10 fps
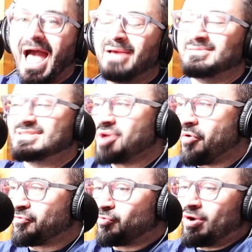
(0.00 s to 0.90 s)
I'm so
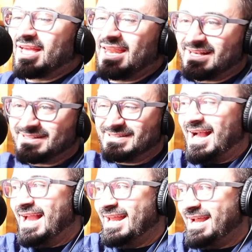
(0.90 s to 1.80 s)
freaking
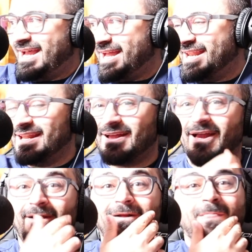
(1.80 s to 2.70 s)
excited.
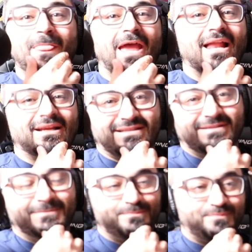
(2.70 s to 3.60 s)
Hey,
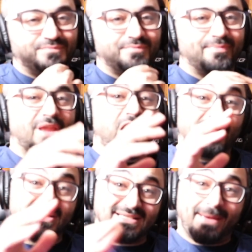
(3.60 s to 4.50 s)
listen. On
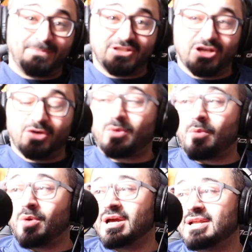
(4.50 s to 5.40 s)
this episode, what
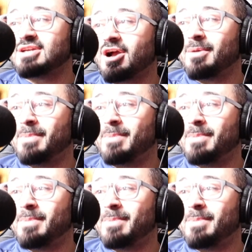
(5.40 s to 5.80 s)
we're going to talk